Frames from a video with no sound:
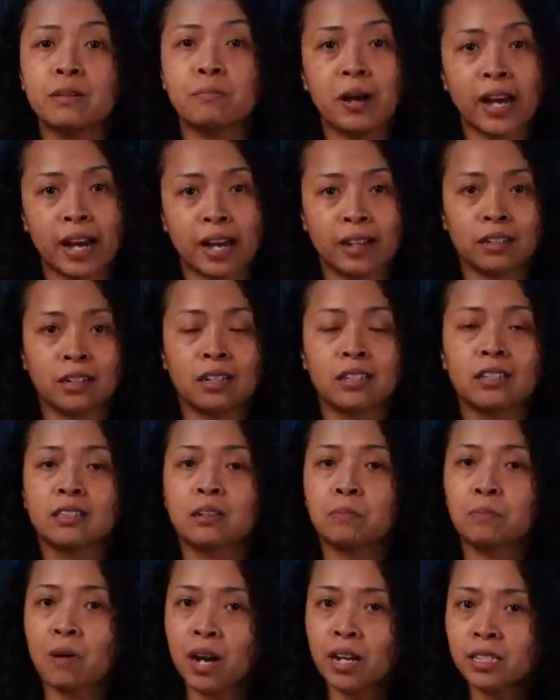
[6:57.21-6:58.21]
Mann,
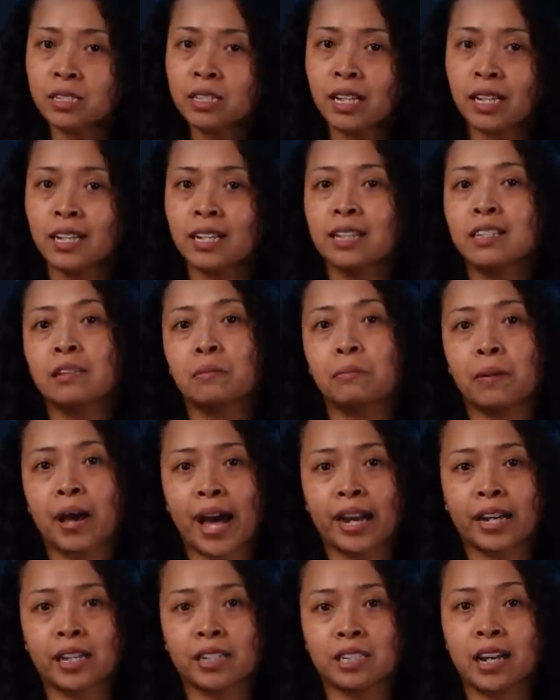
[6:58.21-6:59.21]
the pawn ticket in the
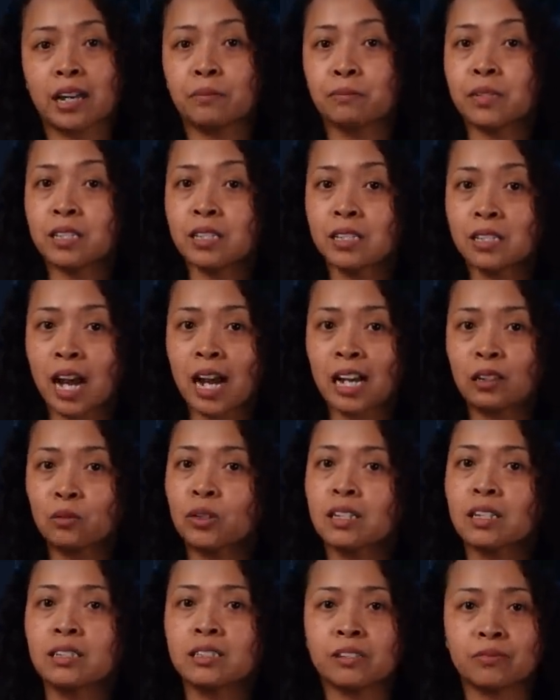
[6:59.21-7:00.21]
package had been signed
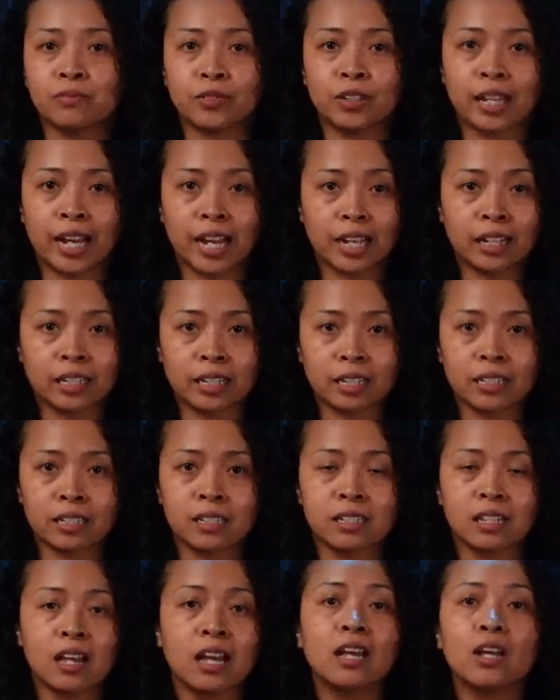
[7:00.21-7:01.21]
with a different
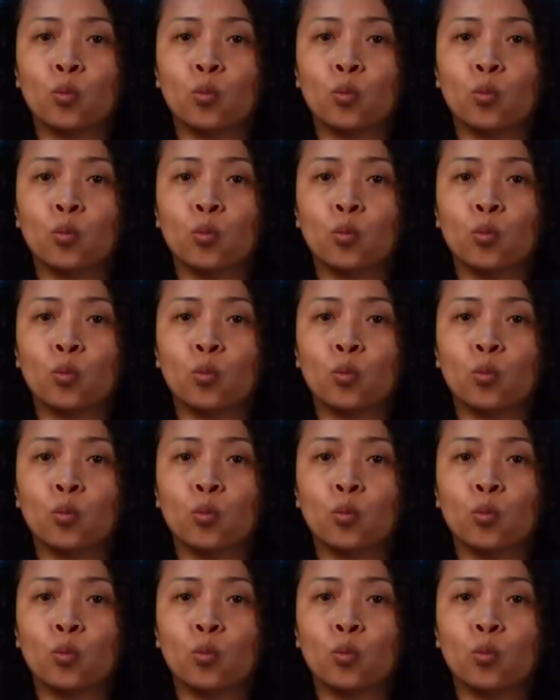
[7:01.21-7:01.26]
alias,